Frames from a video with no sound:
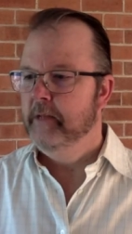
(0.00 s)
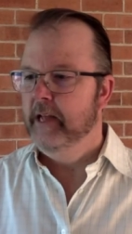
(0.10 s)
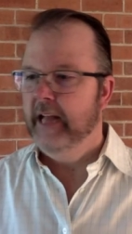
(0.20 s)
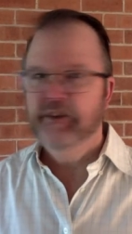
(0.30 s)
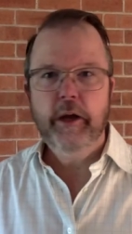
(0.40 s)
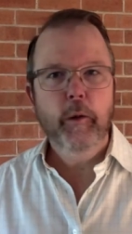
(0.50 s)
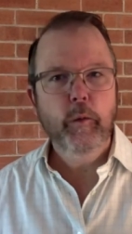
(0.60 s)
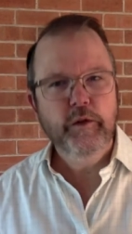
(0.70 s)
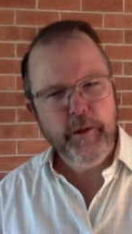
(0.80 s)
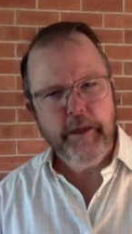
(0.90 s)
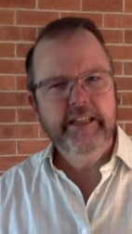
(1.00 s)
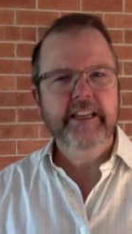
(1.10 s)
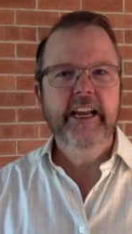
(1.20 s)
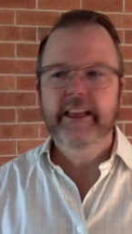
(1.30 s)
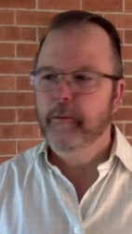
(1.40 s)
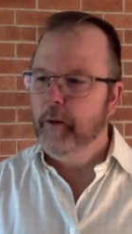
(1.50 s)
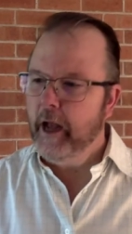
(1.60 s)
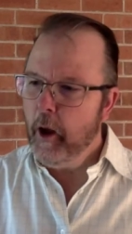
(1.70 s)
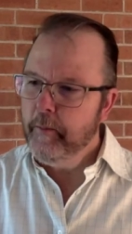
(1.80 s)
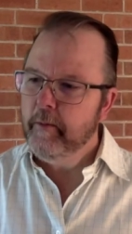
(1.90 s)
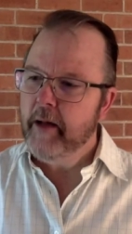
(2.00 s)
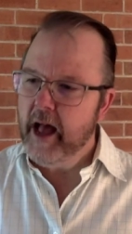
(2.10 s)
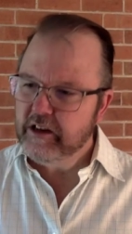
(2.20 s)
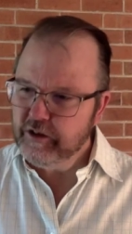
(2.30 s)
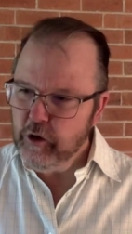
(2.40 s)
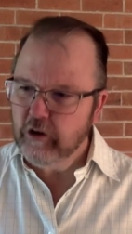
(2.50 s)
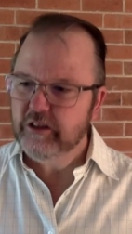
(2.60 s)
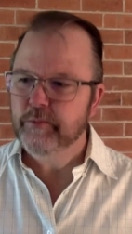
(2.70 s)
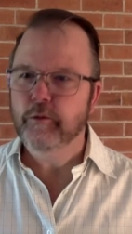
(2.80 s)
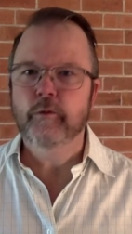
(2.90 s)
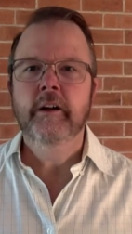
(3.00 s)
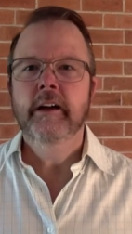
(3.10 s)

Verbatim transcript: And so, do we see that we open Mark's gospel?